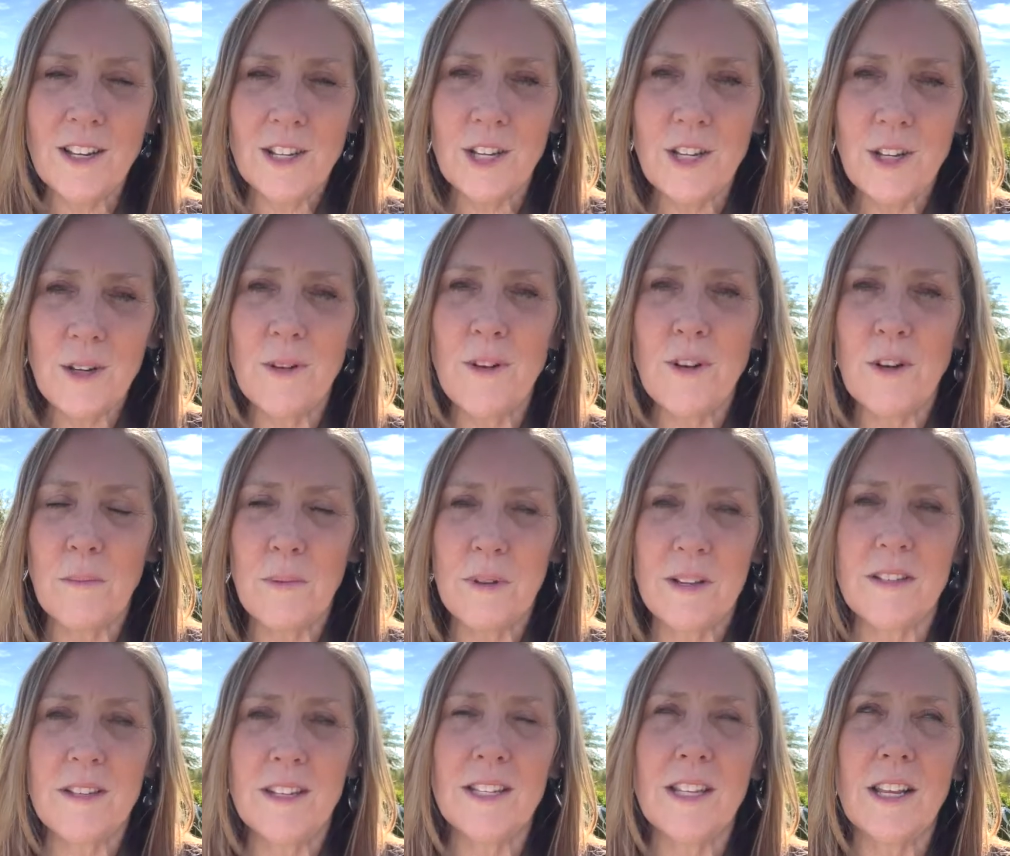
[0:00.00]
to do in your
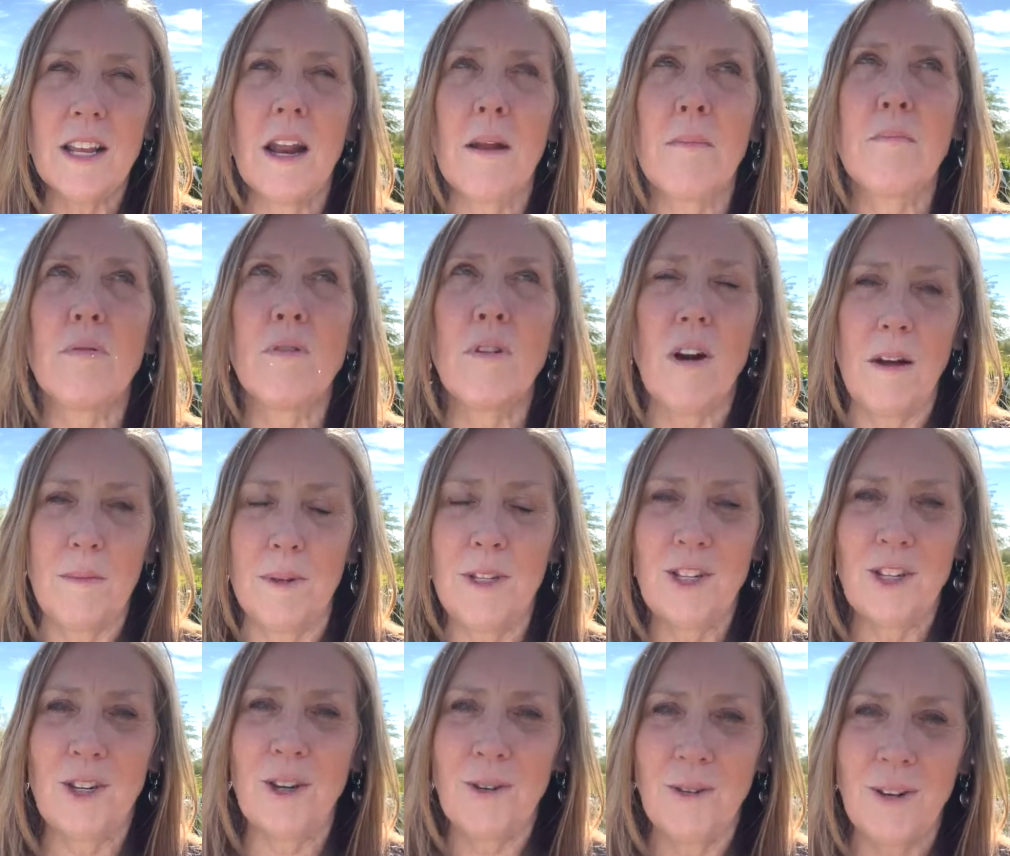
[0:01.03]
business, and I
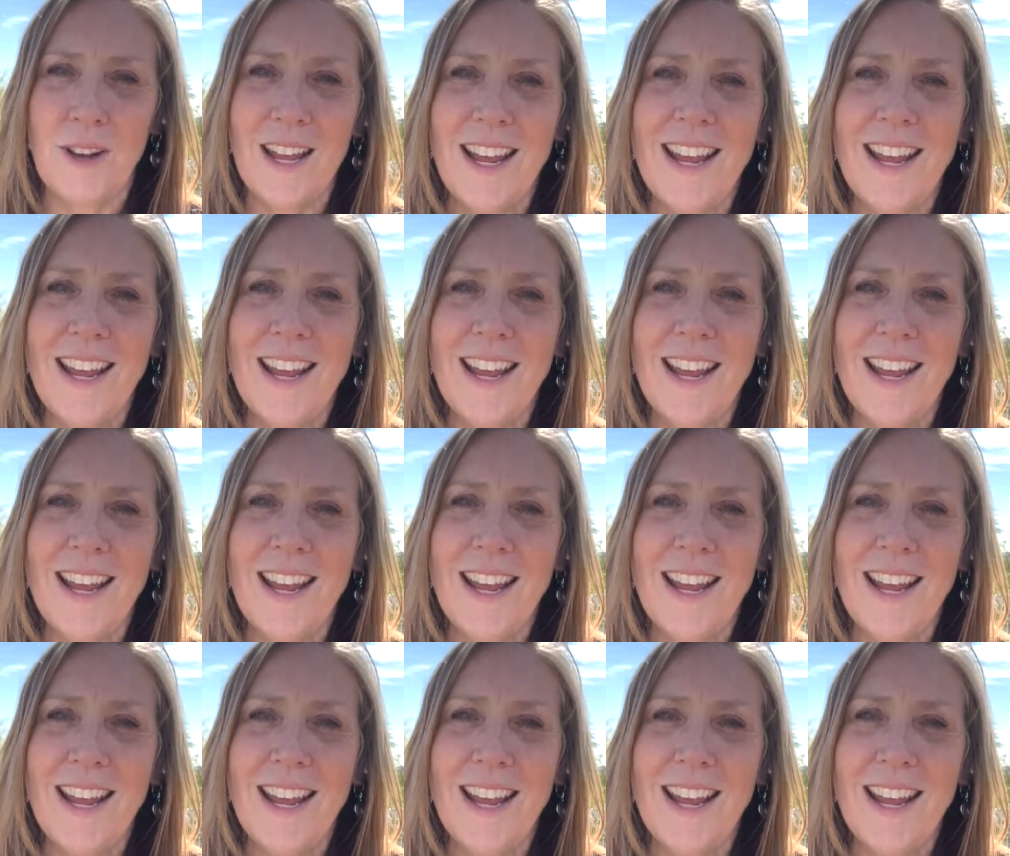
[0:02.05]
promise you,